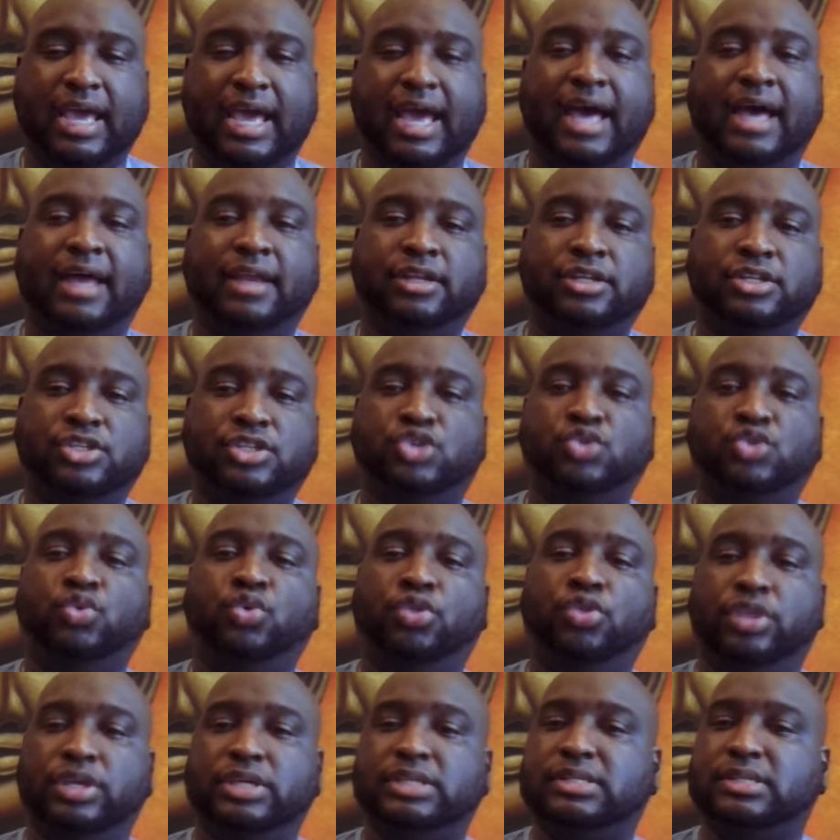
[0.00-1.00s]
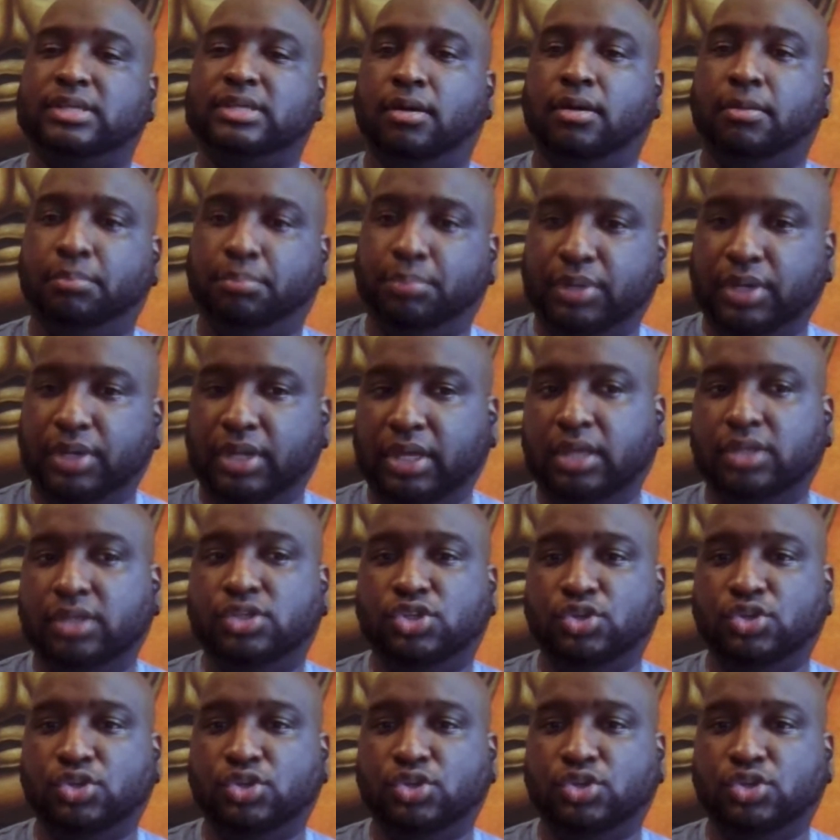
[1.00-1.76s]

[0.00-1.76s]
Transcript: add to this company,